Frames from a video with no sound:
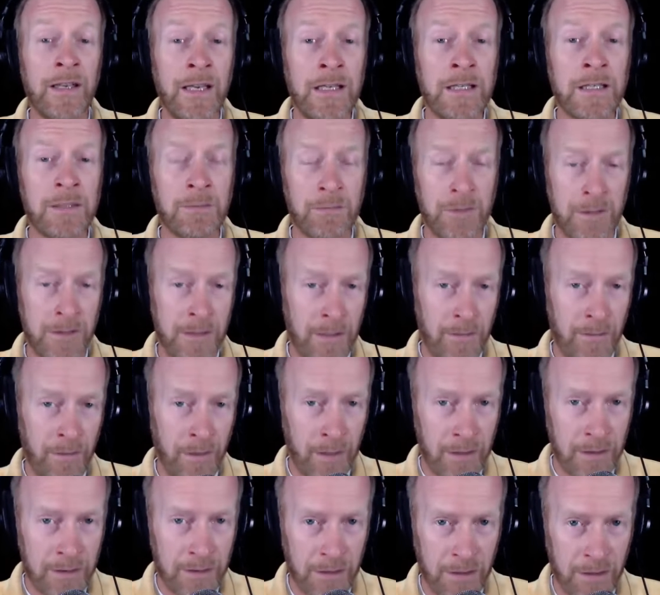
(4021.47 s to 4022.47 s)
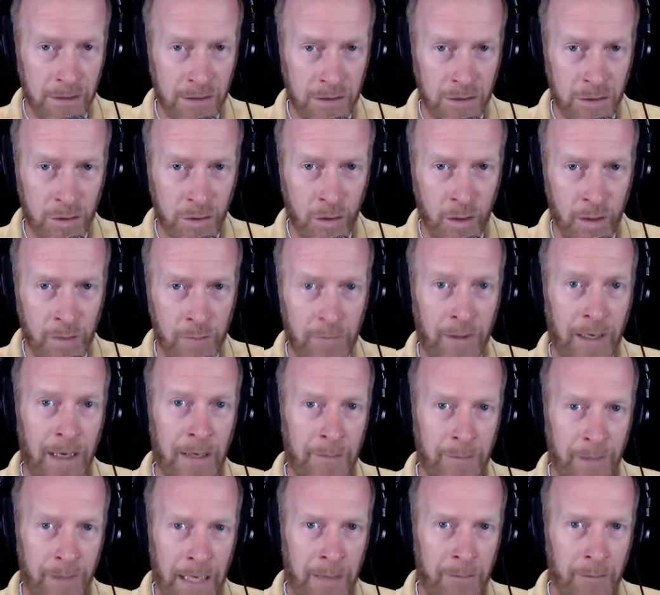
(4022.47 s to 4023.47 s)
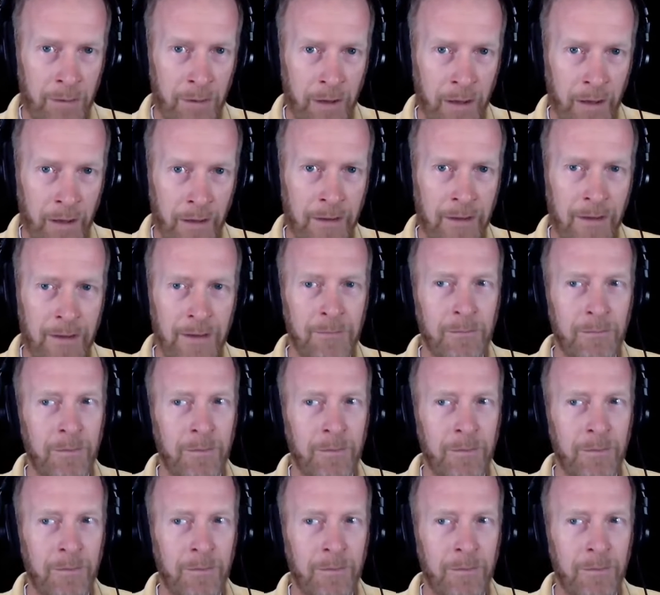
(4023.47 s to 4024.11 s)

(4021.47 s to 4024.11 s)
Egypt even gets destroyed by Babylon.